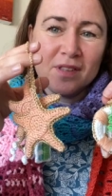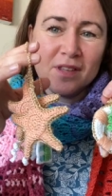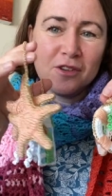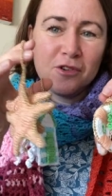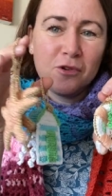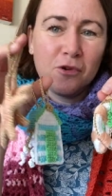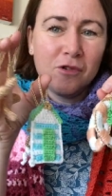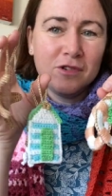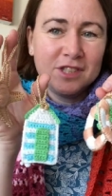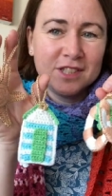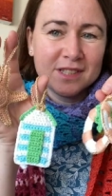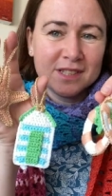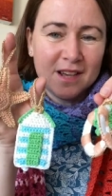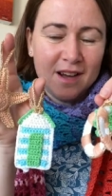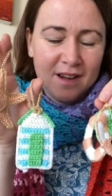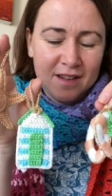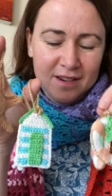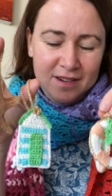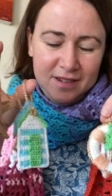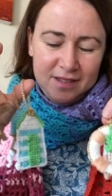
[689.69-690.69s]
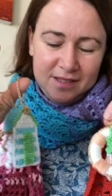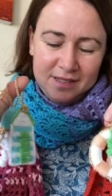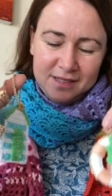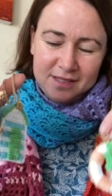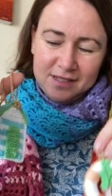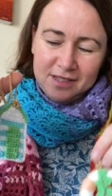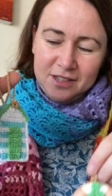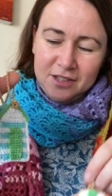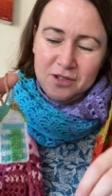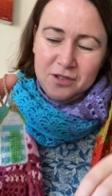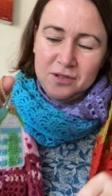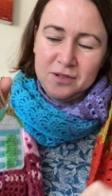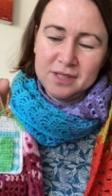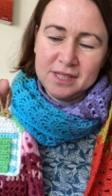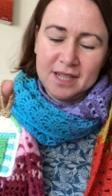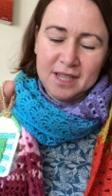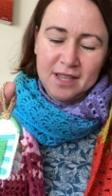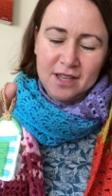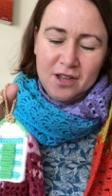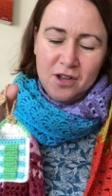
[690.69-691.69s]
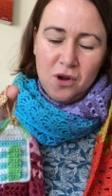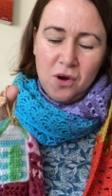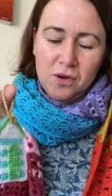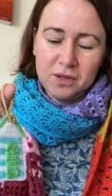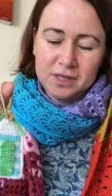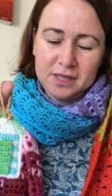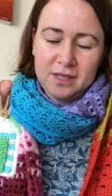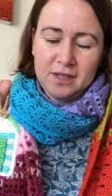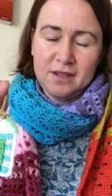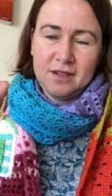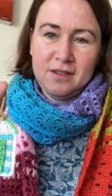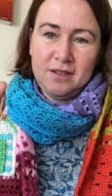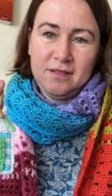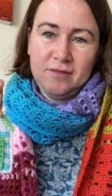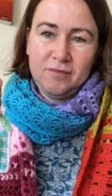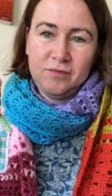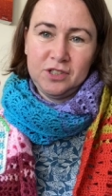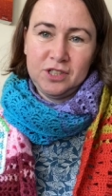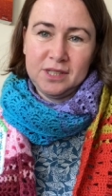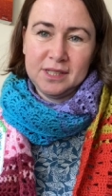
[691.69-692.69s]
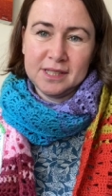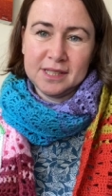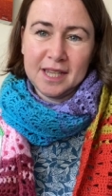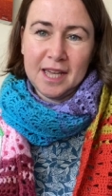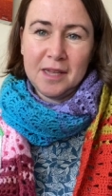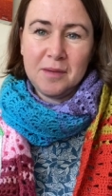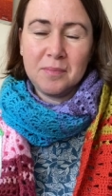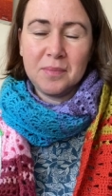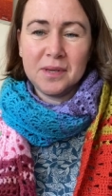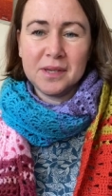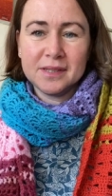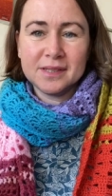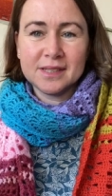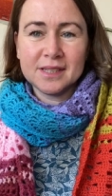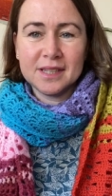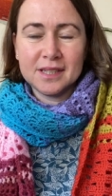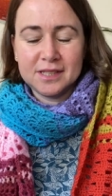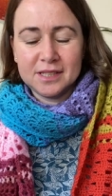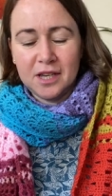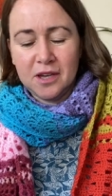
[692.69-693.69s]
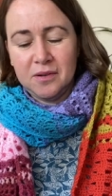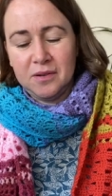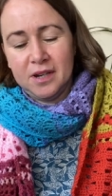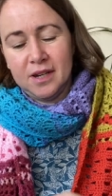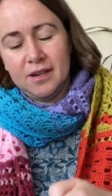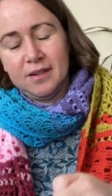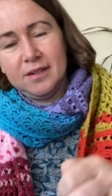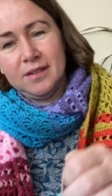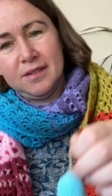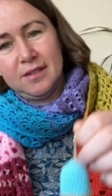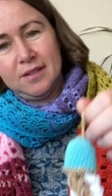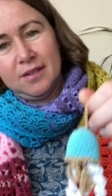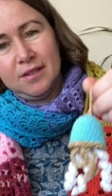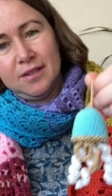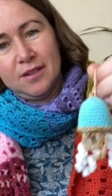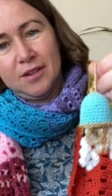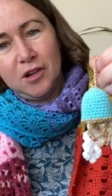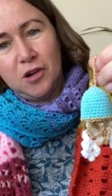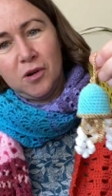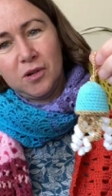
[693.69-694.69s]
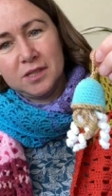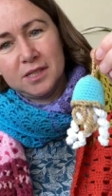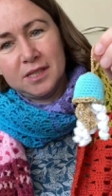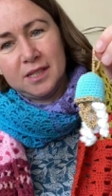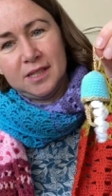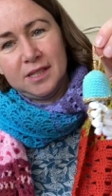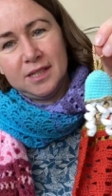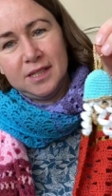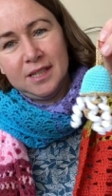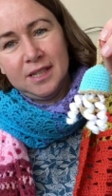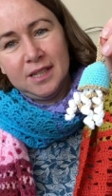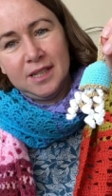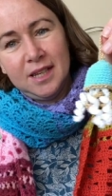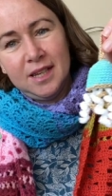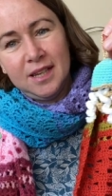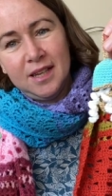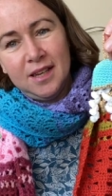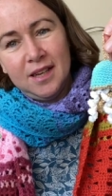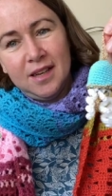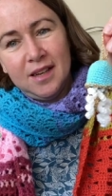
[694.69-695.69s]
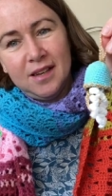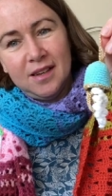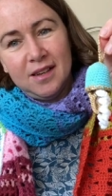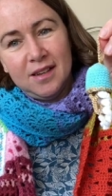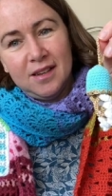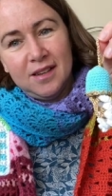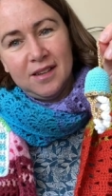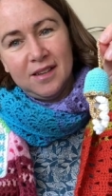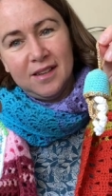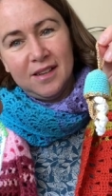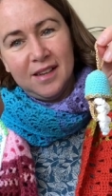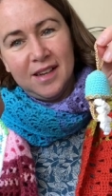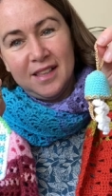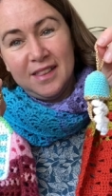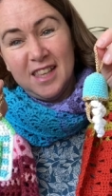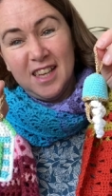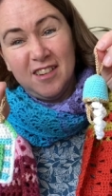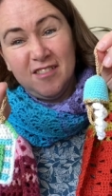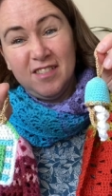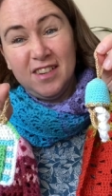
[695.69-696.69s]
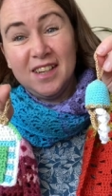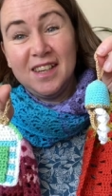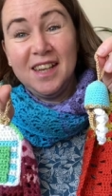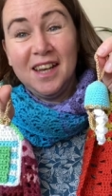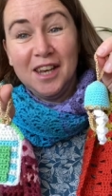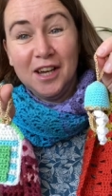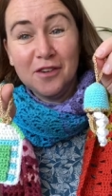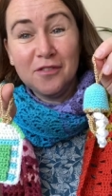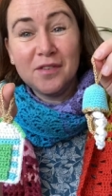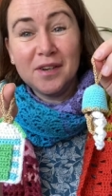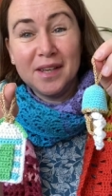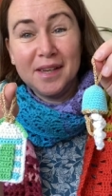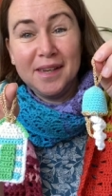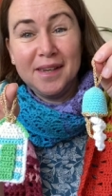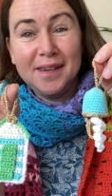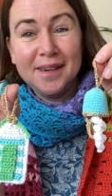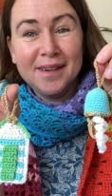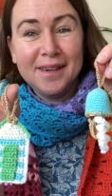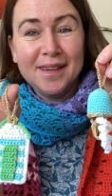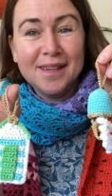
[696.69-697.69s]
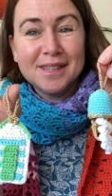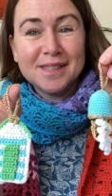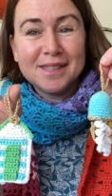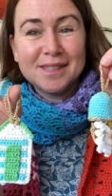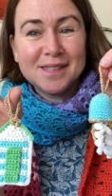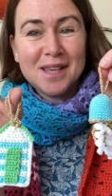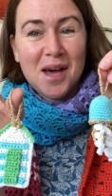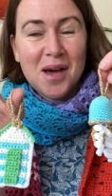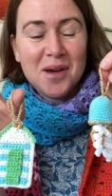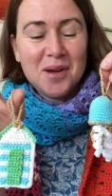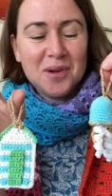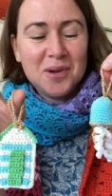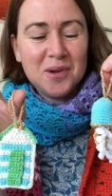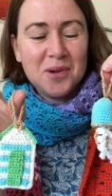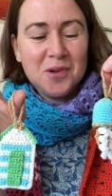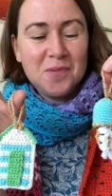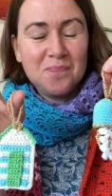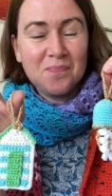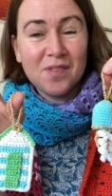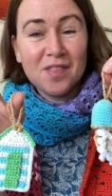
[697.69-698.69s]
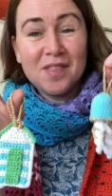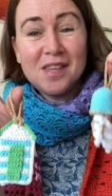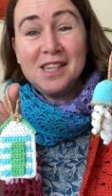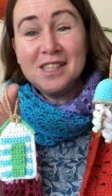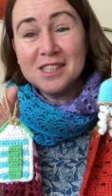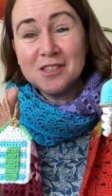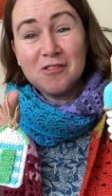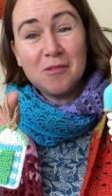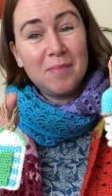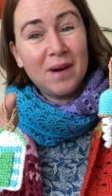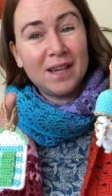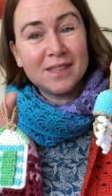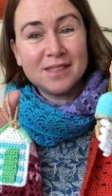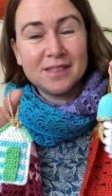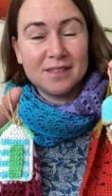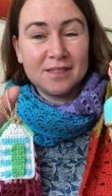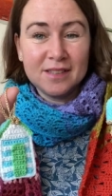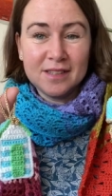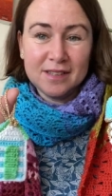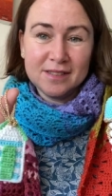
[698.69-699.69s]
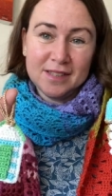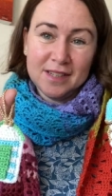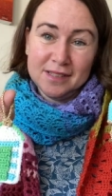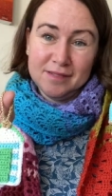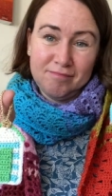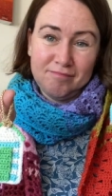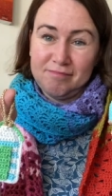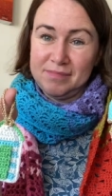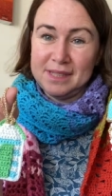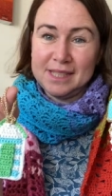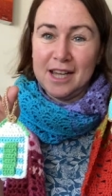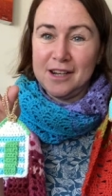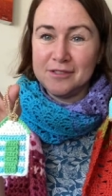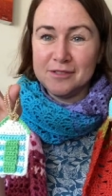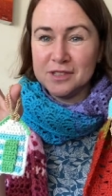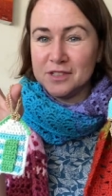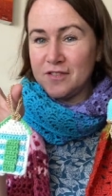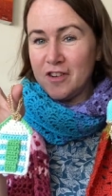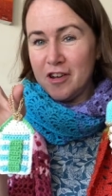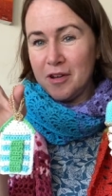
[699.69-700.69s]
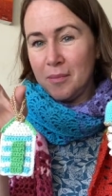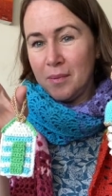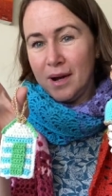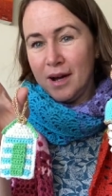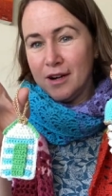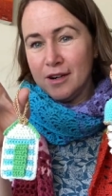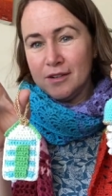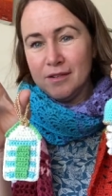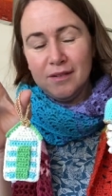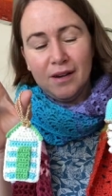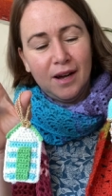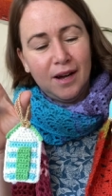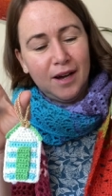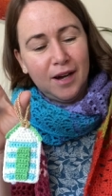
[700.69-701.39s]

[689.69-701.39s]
Gorgeous colours using cotton, which is Scapius Catona cotton. And they're really lovely. So these are a pattern that sells very well